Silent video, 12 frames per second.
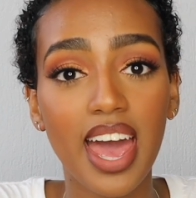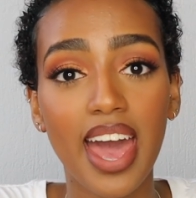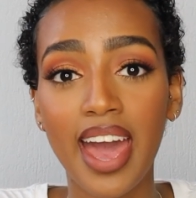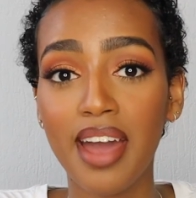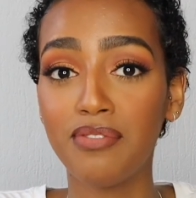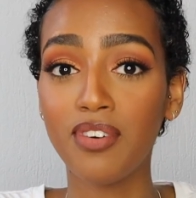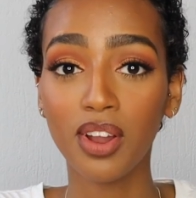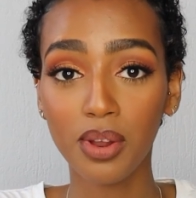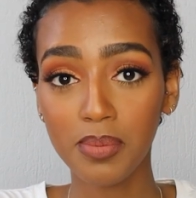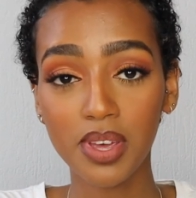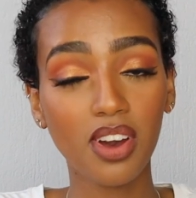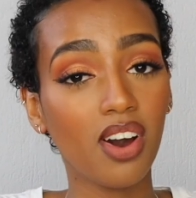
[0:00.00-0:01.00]
and follow
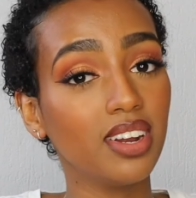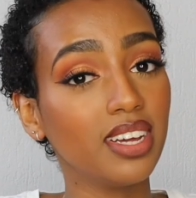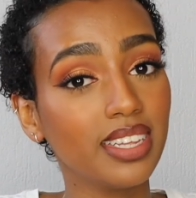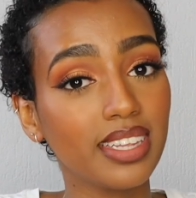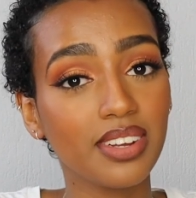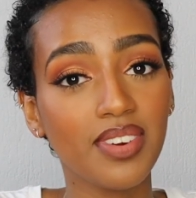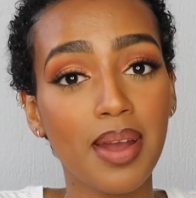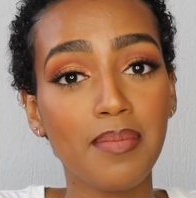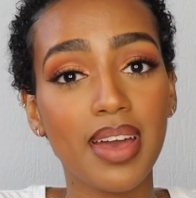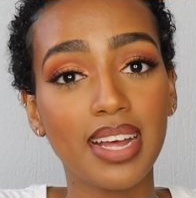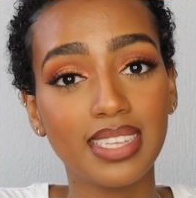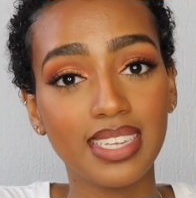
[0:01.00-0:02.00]
me on Instagram
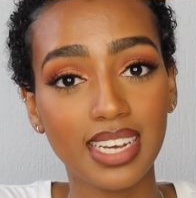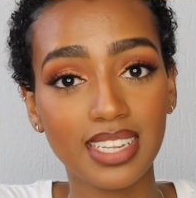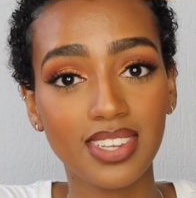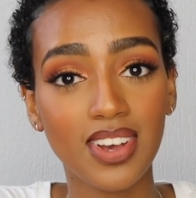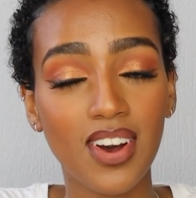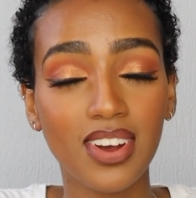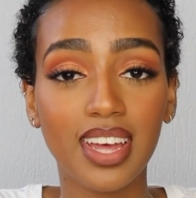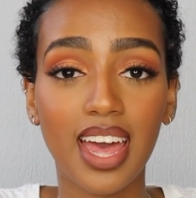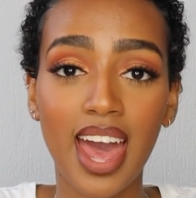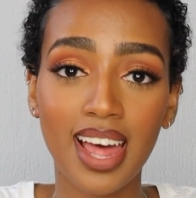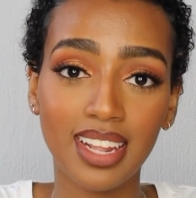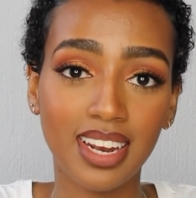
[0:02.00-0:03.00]
and TikTok
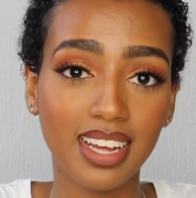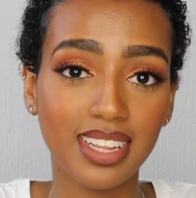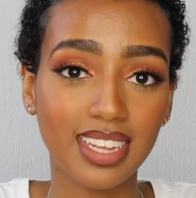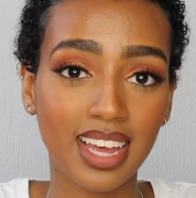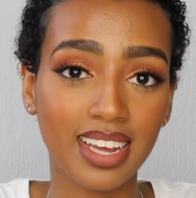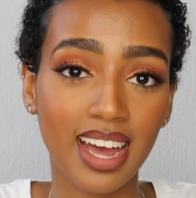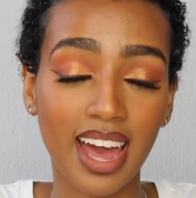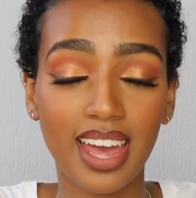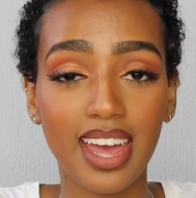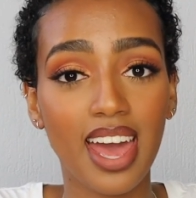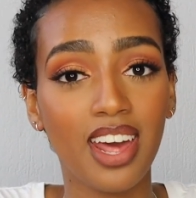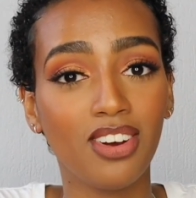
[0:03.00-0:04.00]
at Lillian's Egg
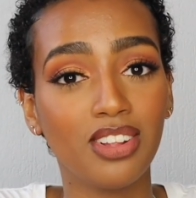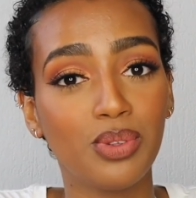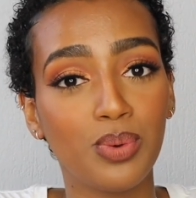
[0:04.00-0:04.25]
Guy, and on